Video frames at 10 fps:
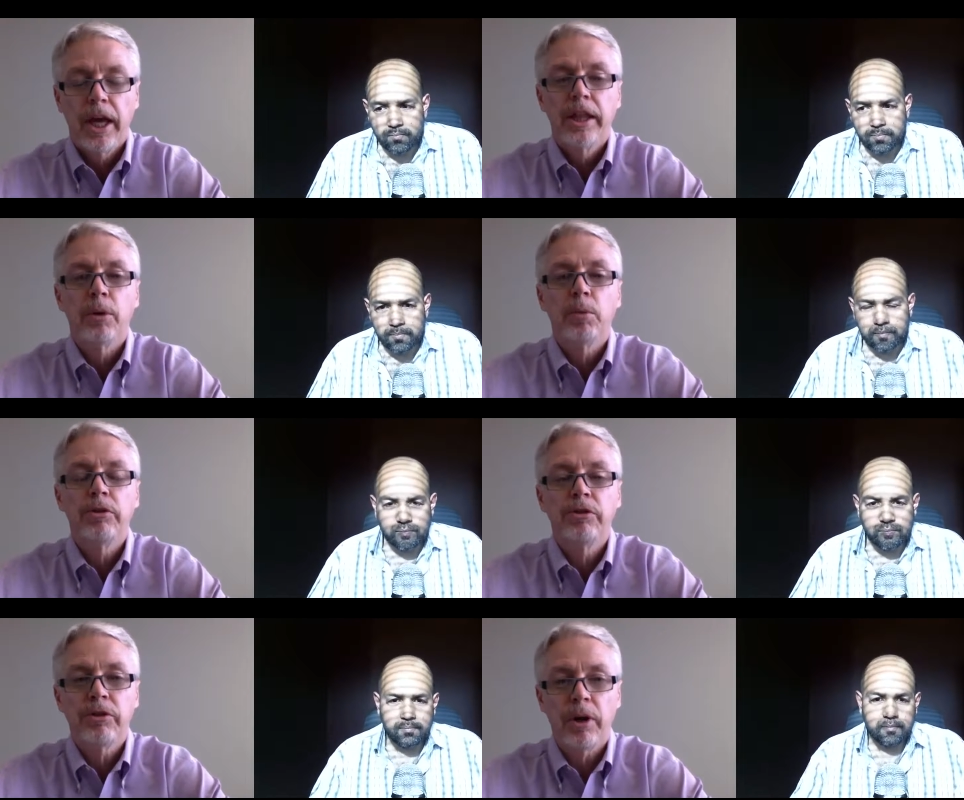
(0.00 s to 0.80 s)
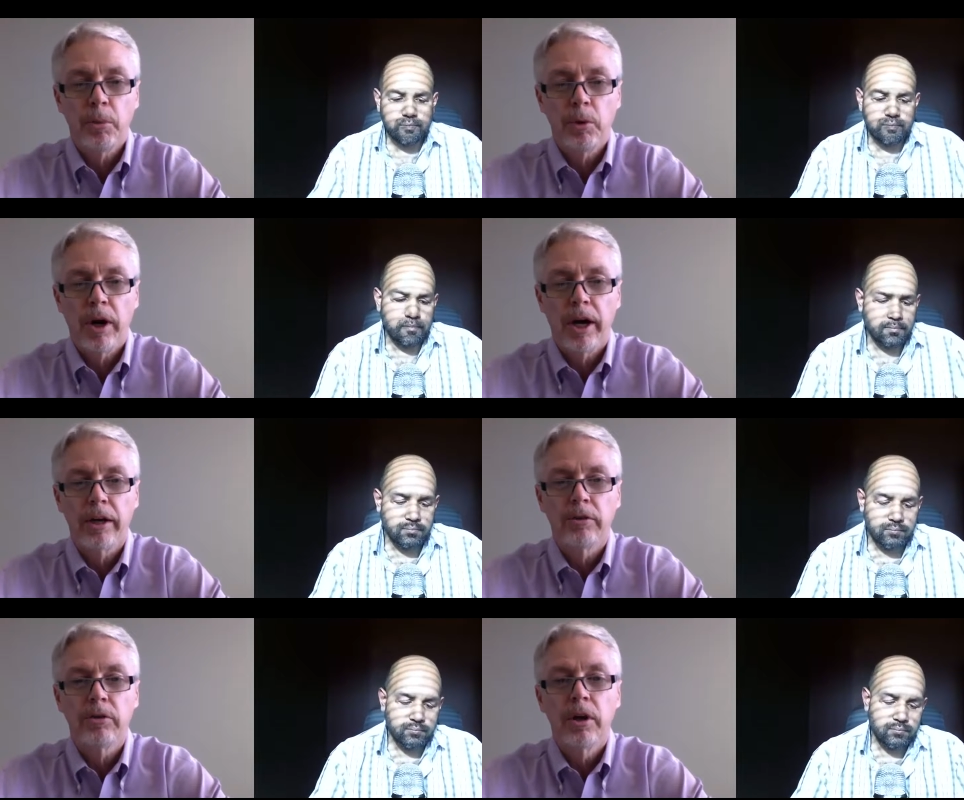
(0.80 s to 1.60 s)
Speaker 1: that would
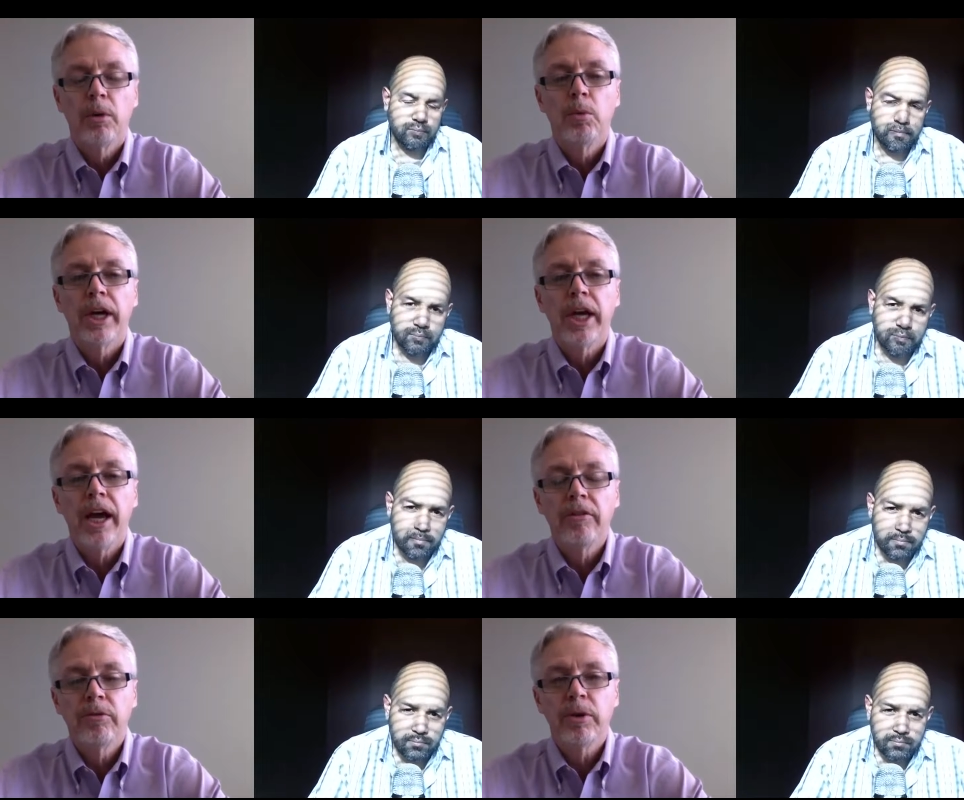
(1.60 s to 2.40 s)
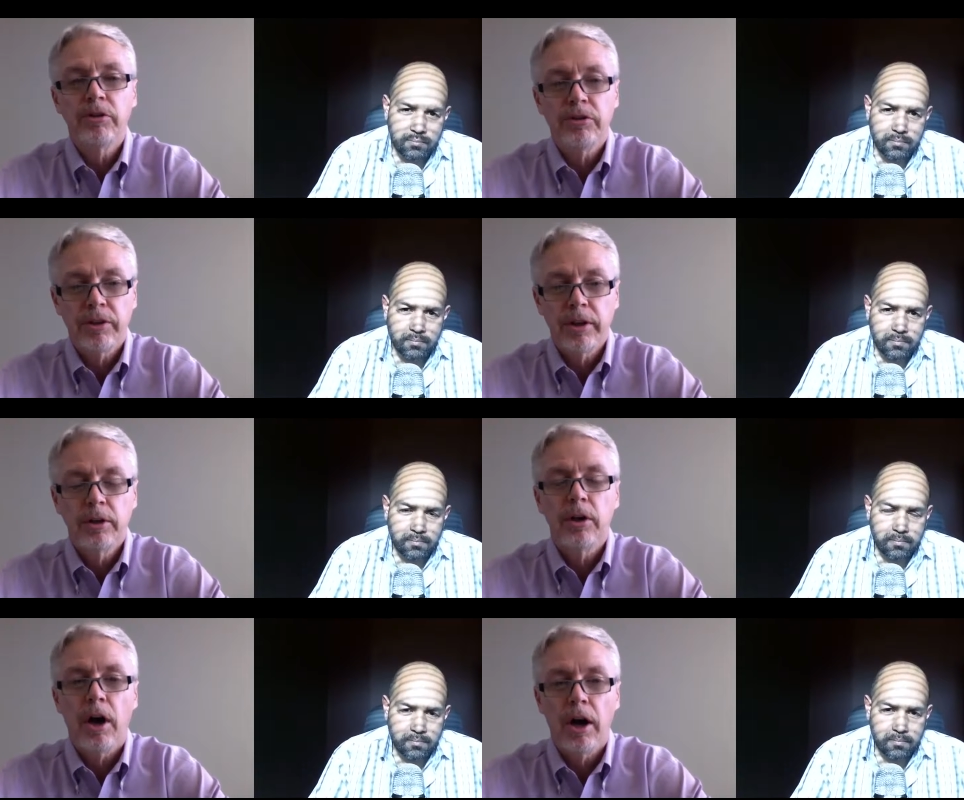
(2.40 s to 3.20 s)
summarize what every
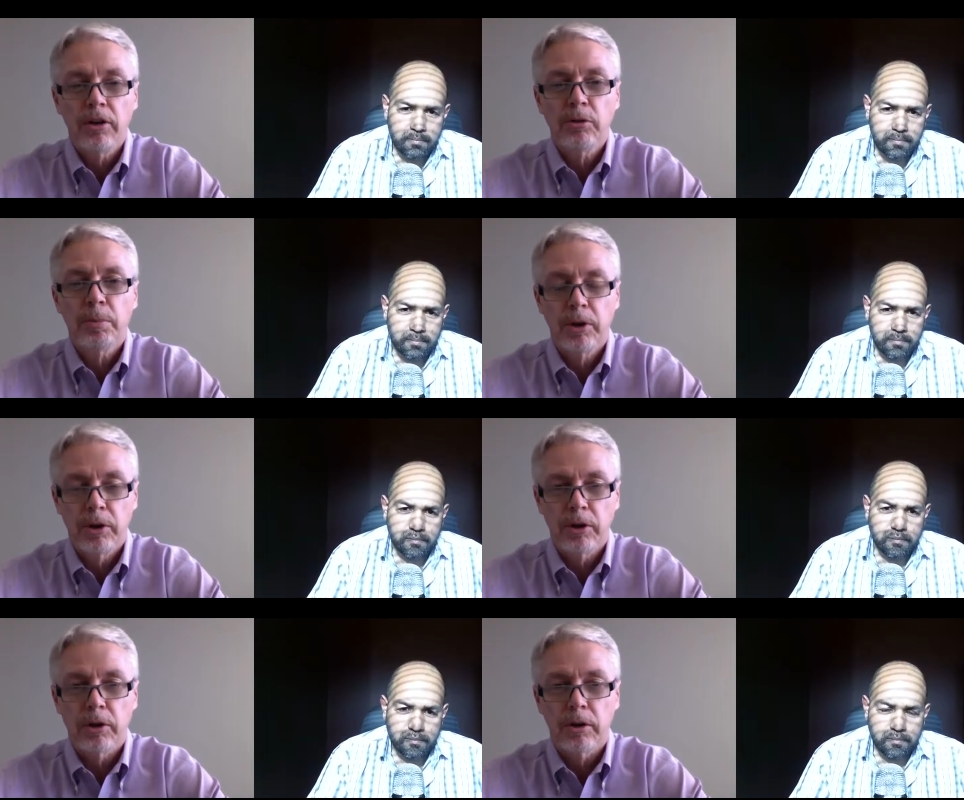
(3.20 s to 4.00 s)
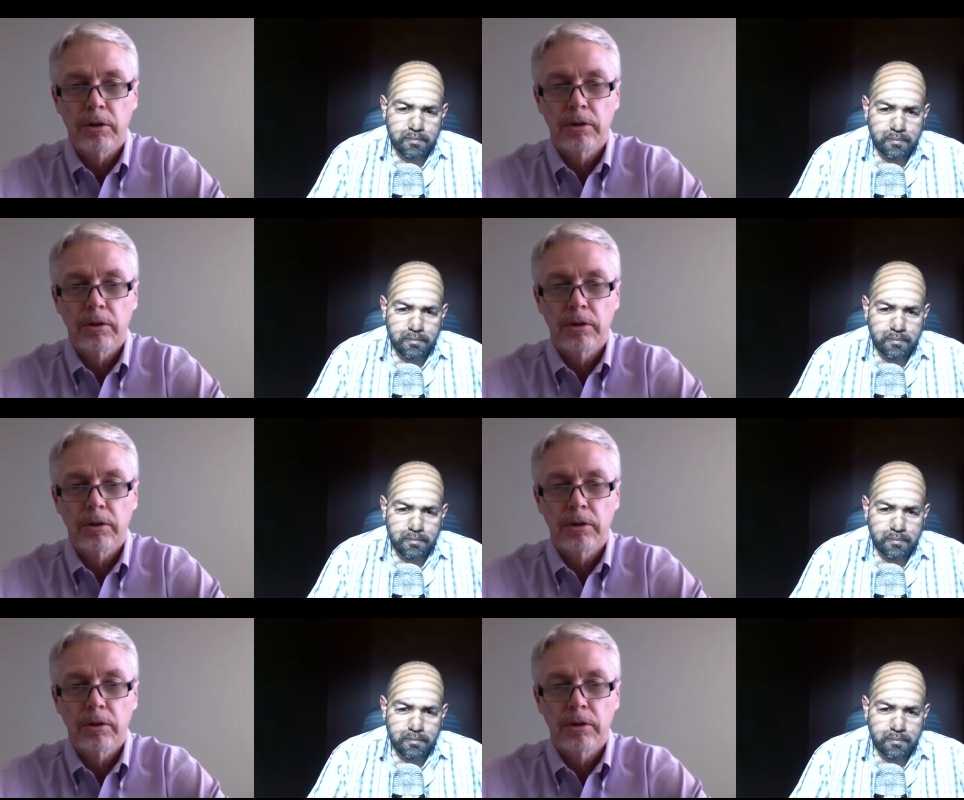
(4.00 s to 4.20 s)
single entrepreneur